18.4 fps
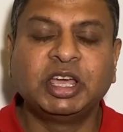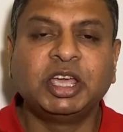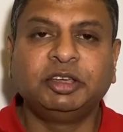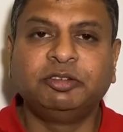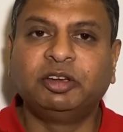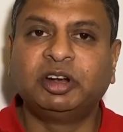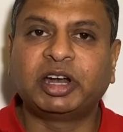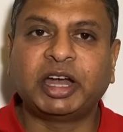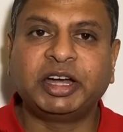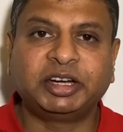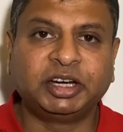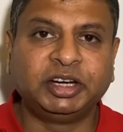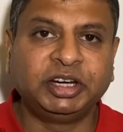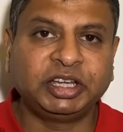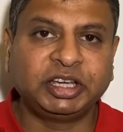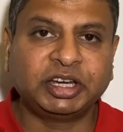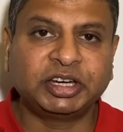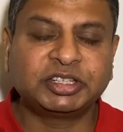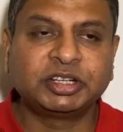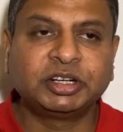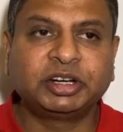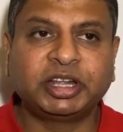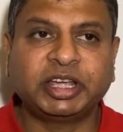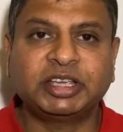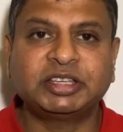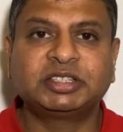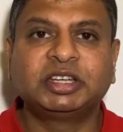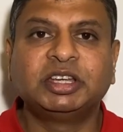We will write integration
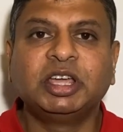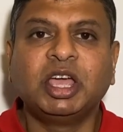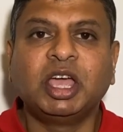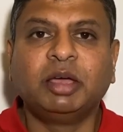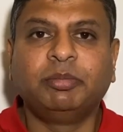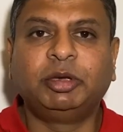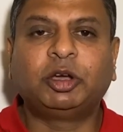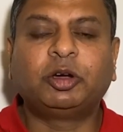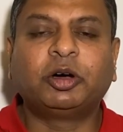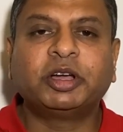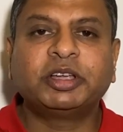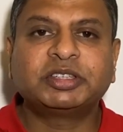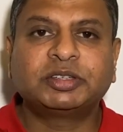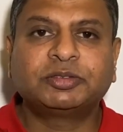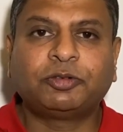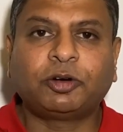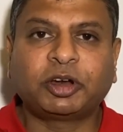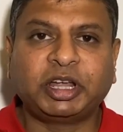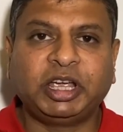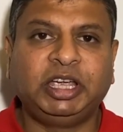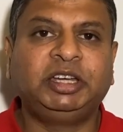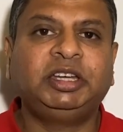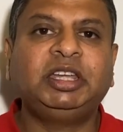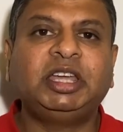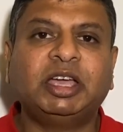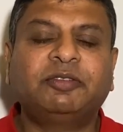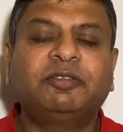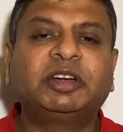tests, because for
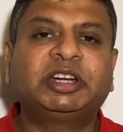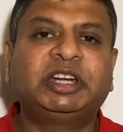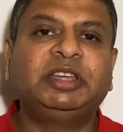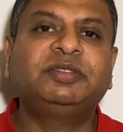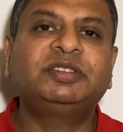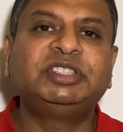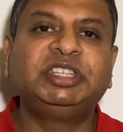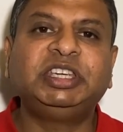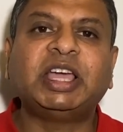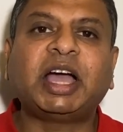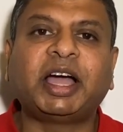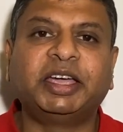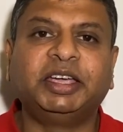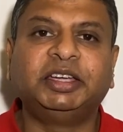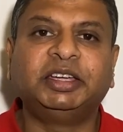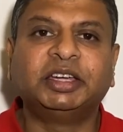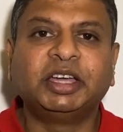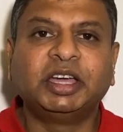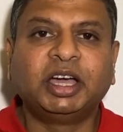any effective CI,